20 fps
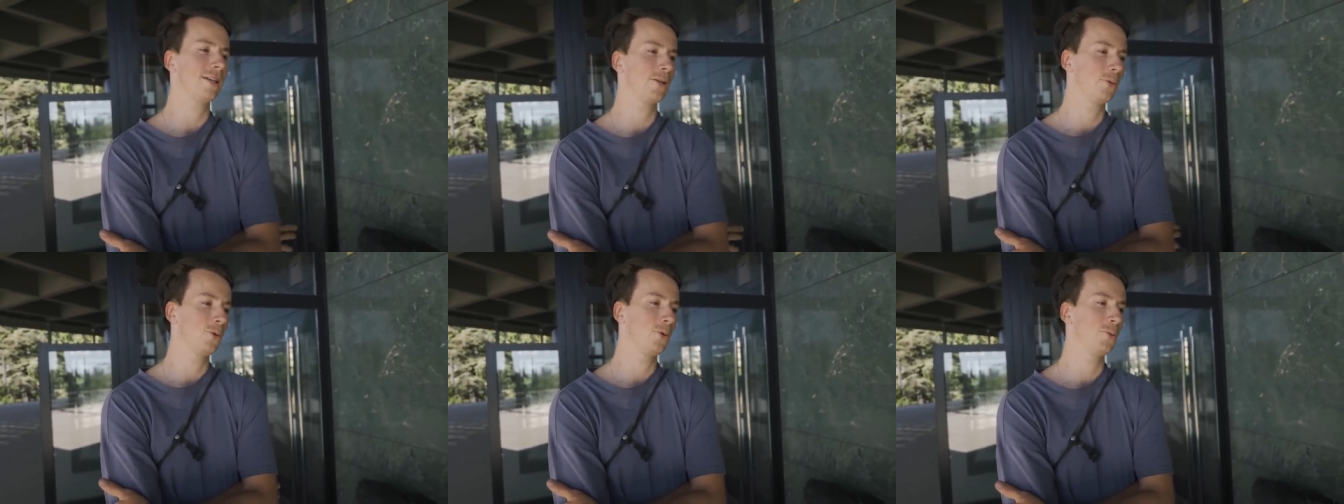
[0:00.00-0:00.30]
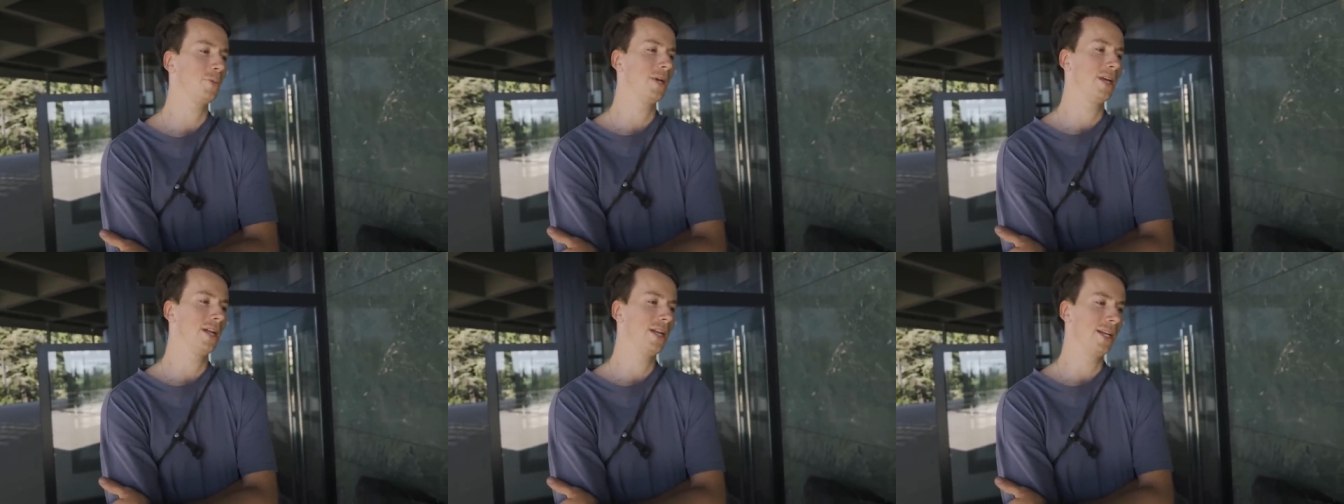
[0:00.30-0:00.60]
it
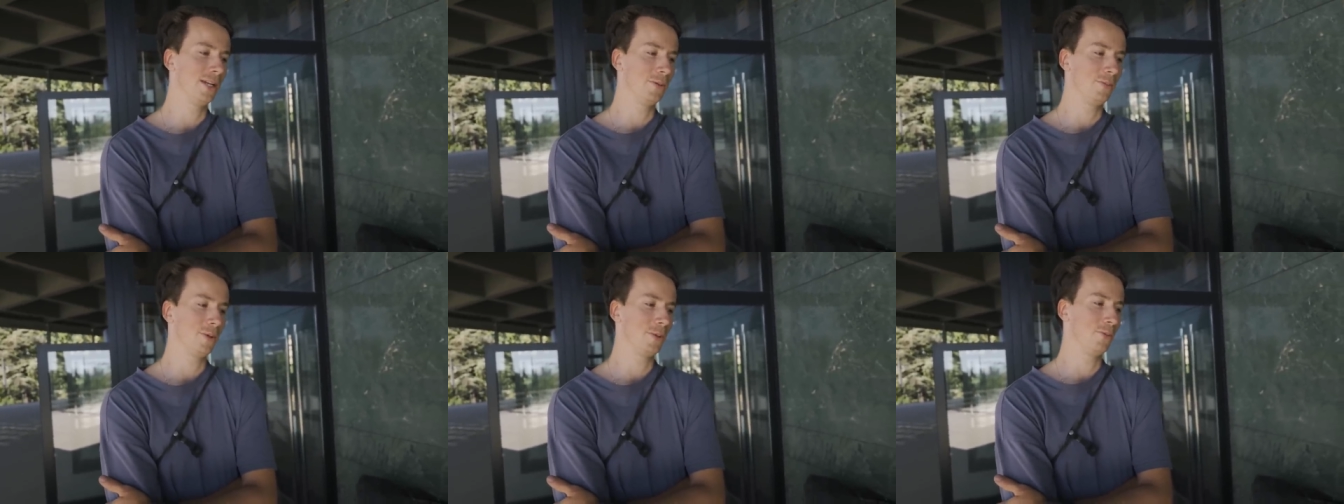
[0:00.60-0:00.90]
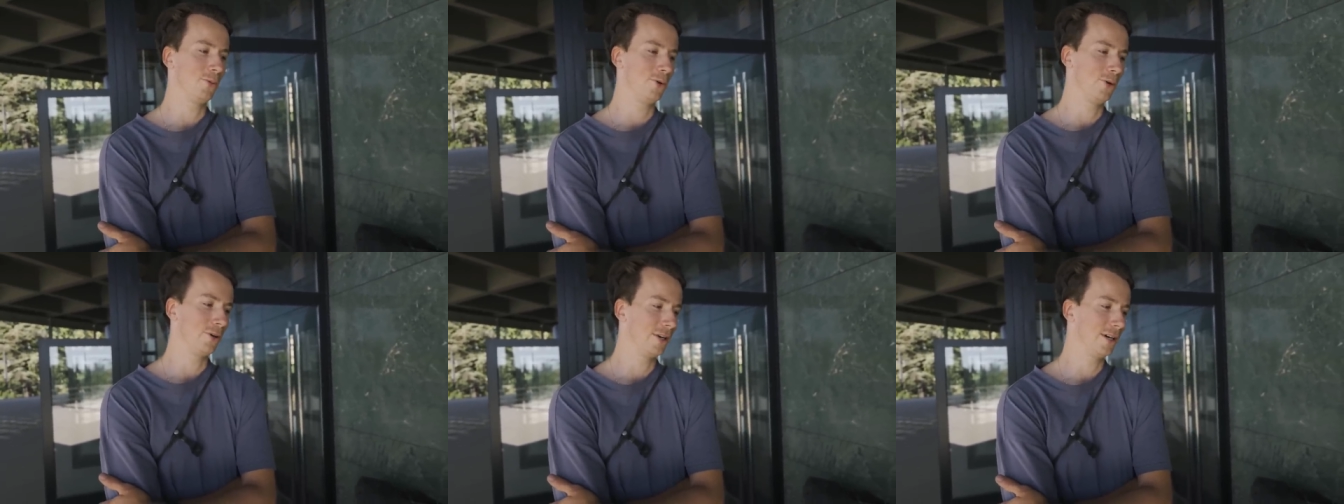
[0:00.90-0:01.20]
will be a little bit
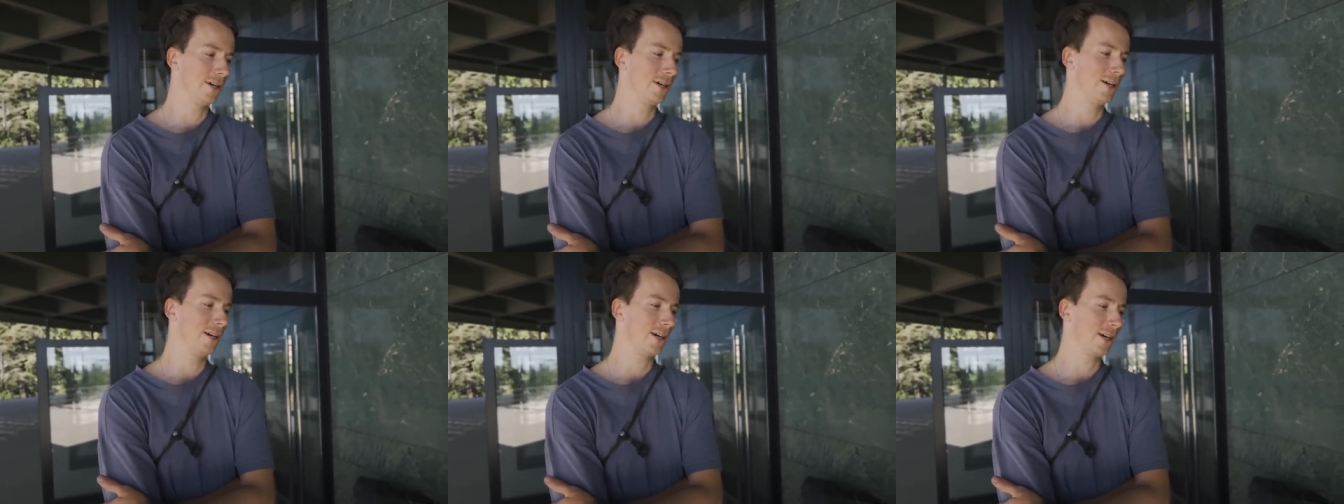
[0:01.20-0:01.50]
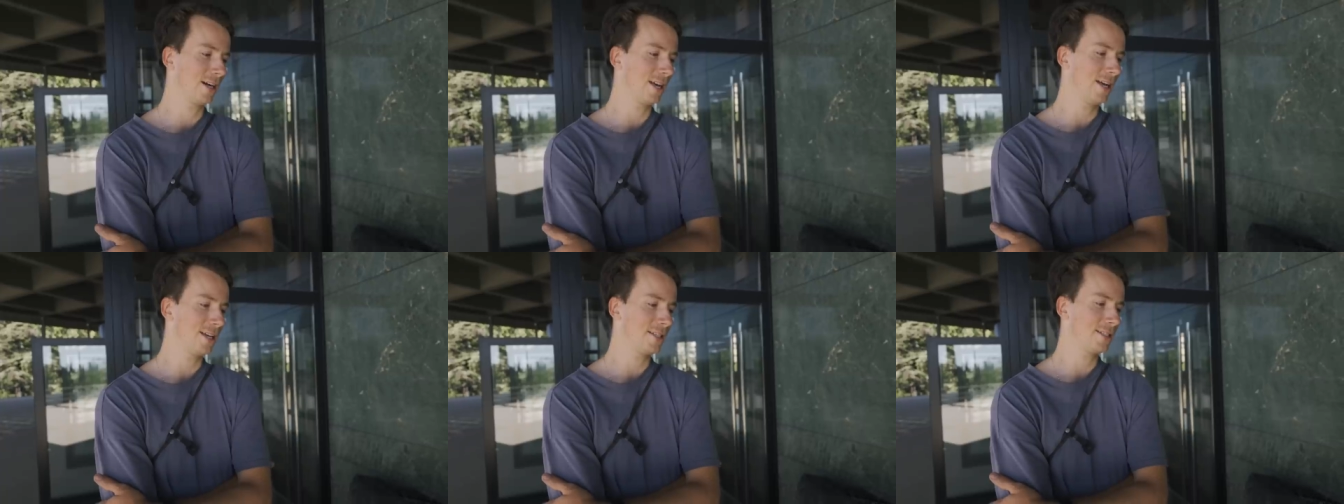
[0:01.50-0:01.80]

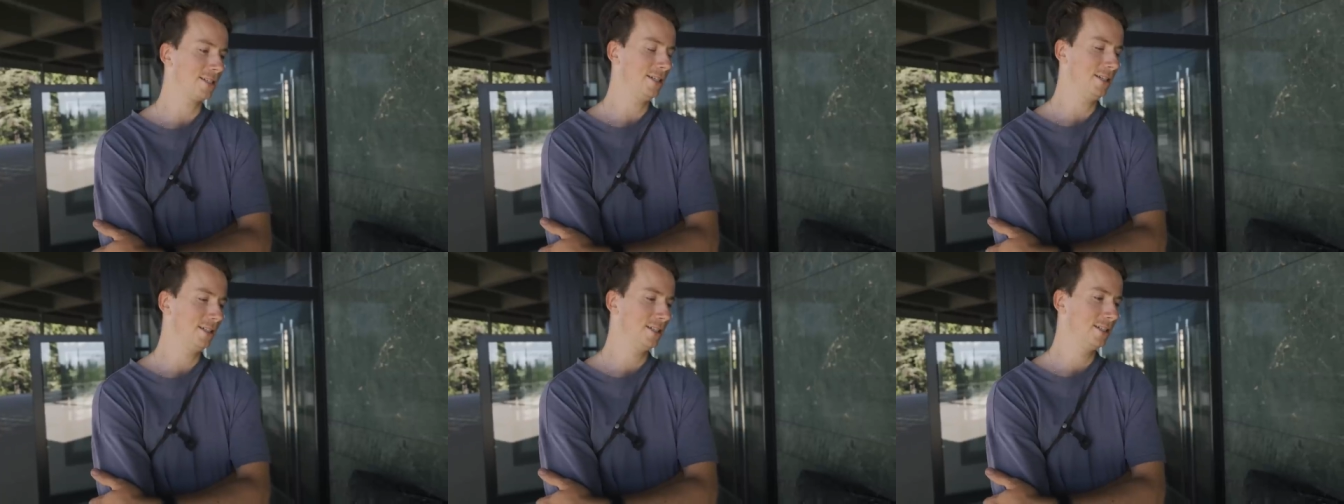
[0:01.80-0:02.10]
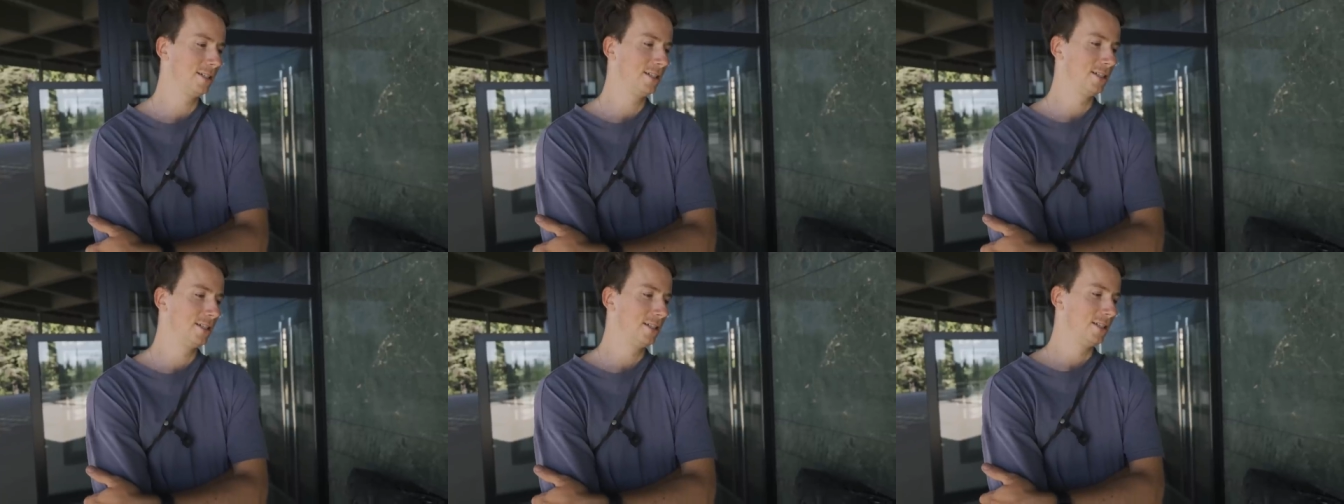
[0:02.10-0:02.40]
more classy.
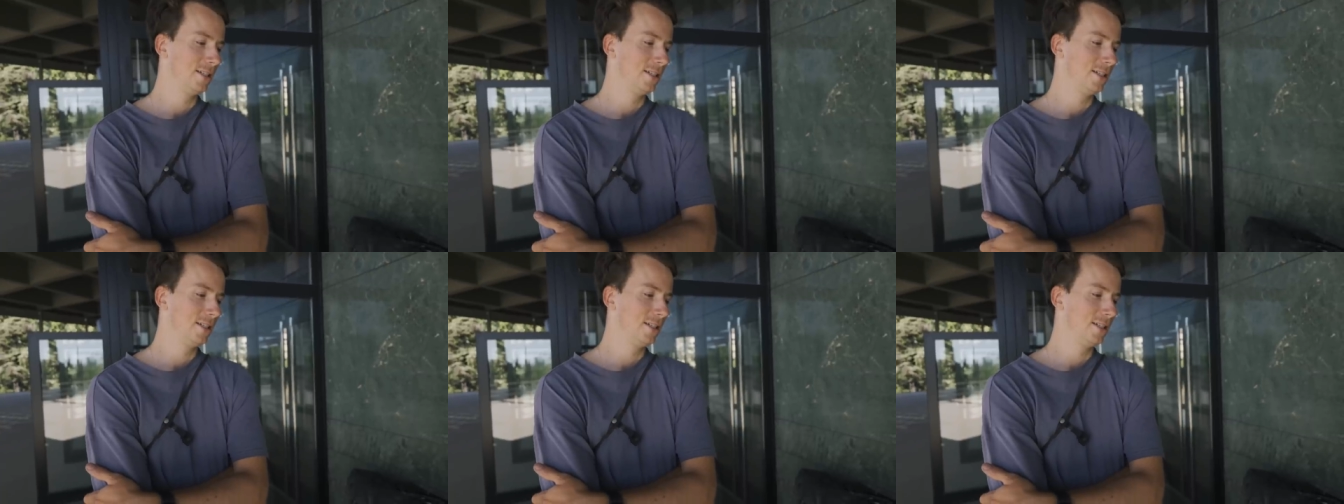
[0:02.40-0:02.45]
Yeah.